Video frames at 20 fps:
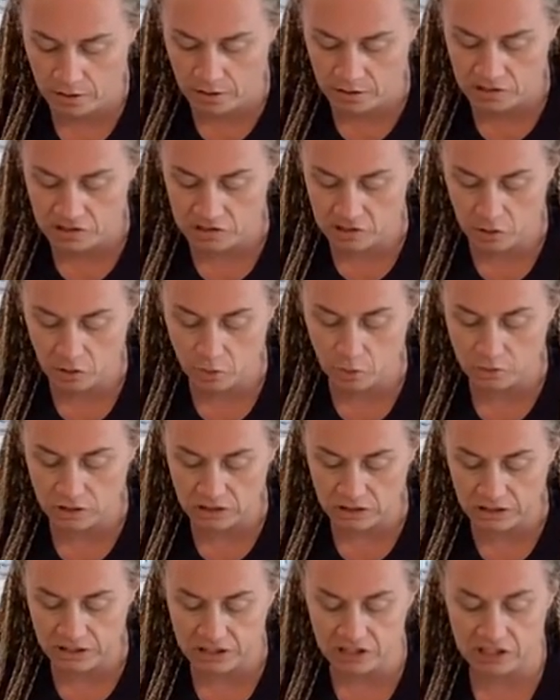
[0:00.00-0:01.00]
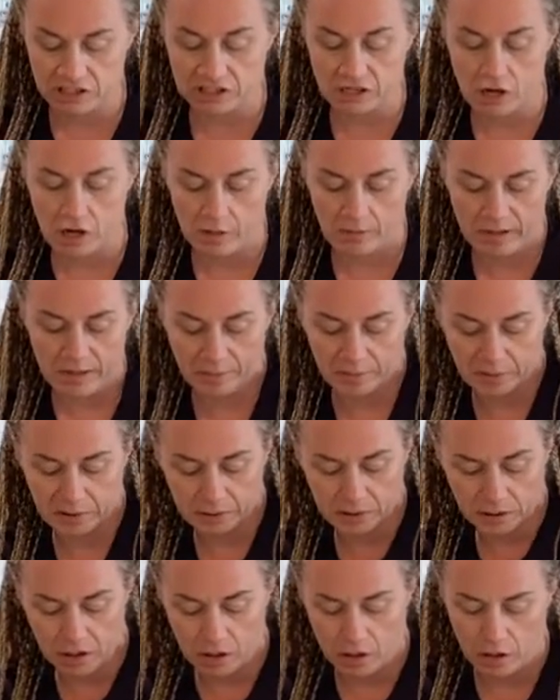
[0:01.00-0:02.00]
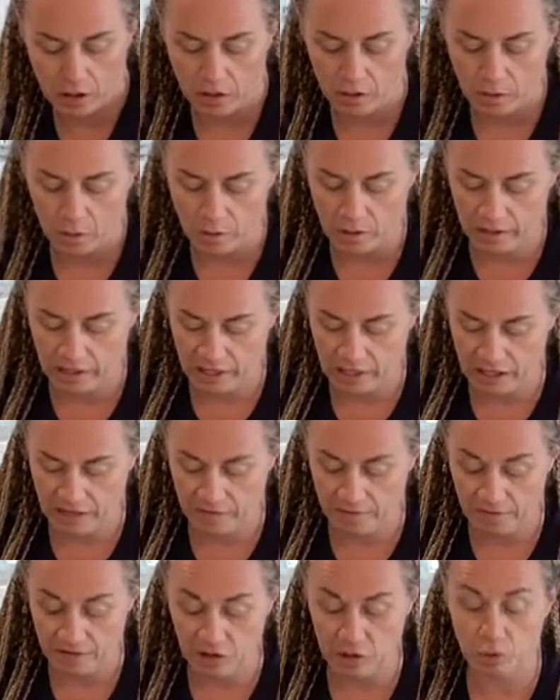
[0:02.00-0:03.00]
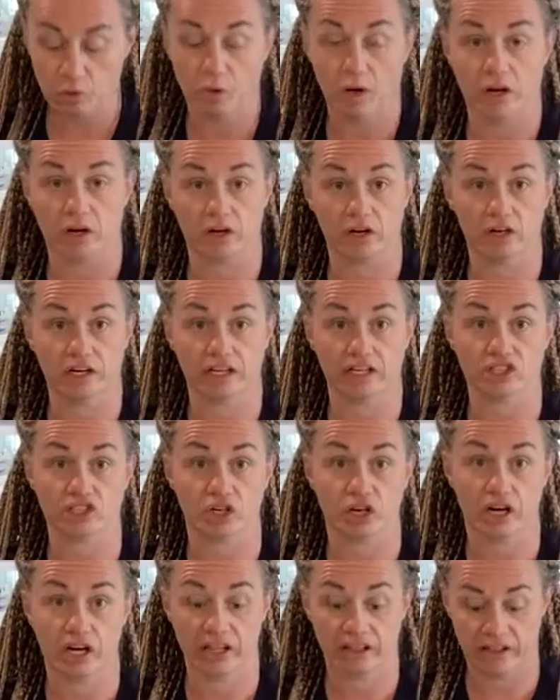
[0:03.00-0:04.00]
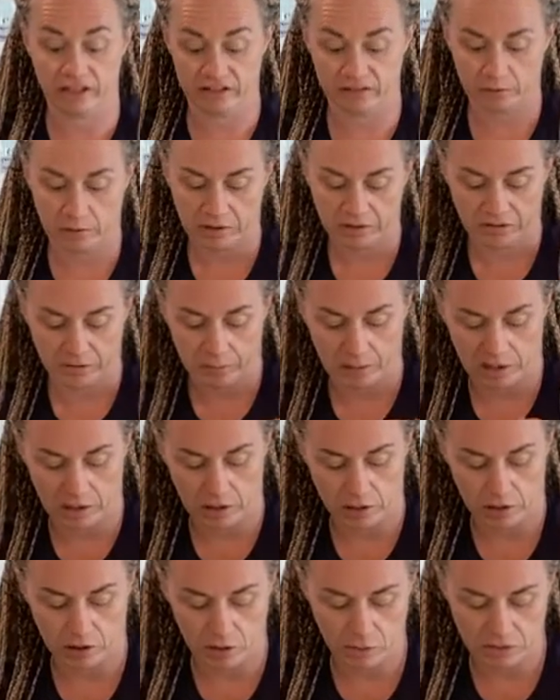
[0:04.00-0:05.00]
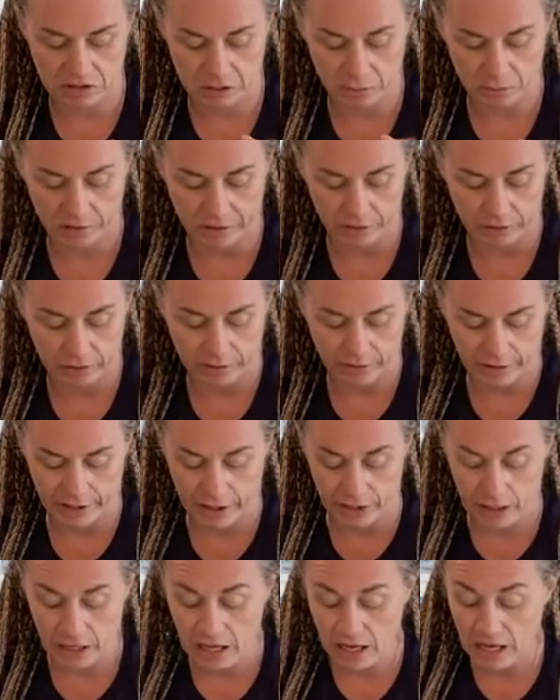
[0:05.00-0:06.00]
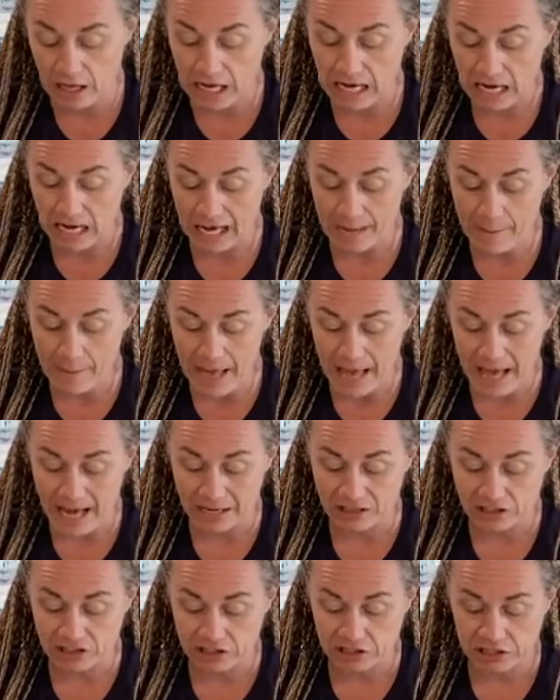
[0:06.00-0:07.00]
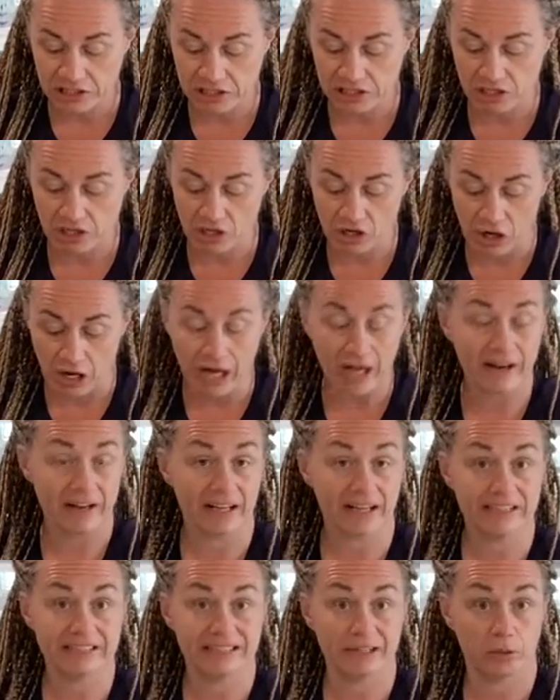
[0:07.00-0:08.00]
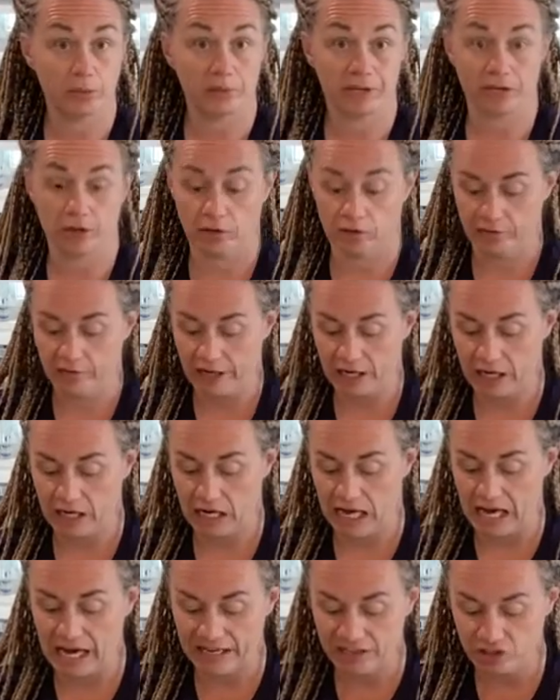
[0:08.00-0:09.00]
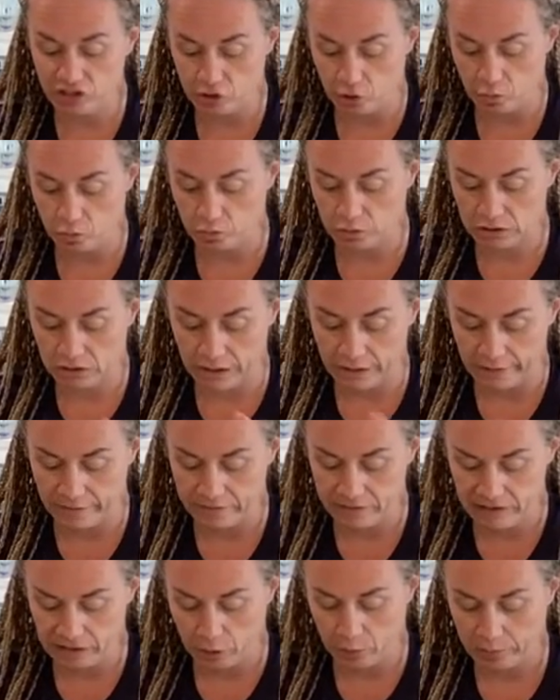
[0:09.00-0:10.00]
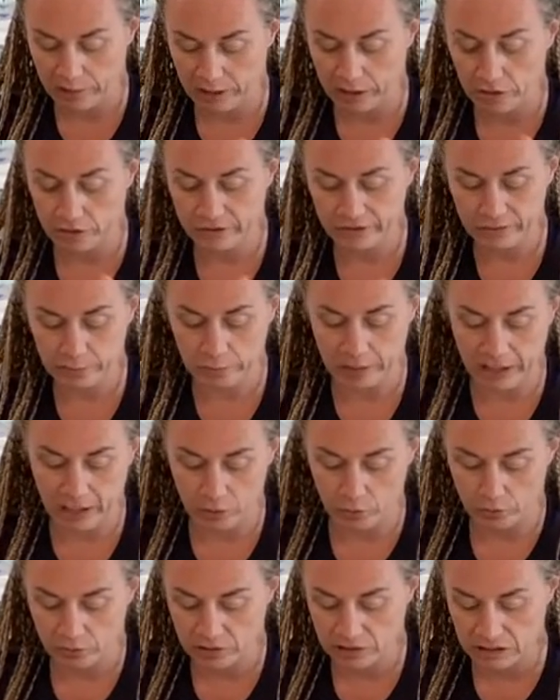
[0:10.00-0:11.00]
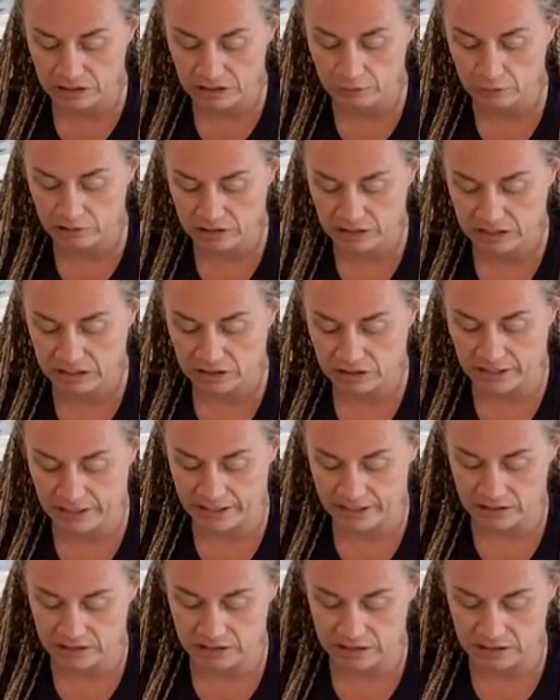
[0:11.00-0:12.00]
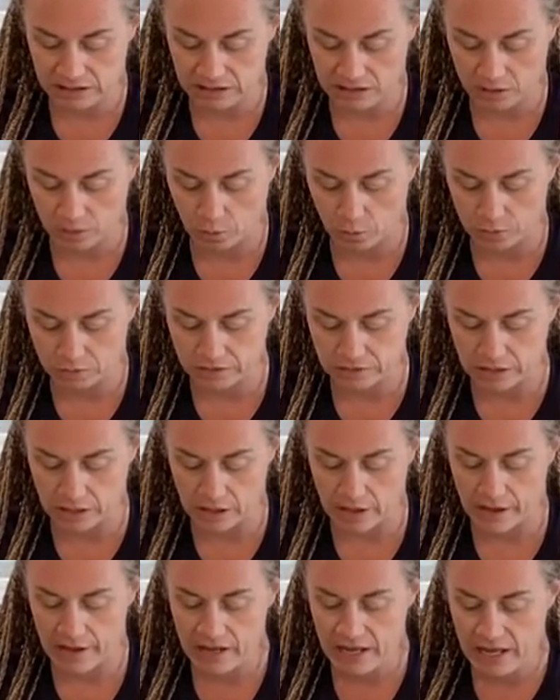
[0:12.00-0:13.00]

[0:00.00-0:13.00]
So delicious. Comment below if you are going to try this recipe. Are you a dill pickle fan? I'm actually not a dill pickle fan. I don't love dill pickles, but I really, really liked this coleslaw.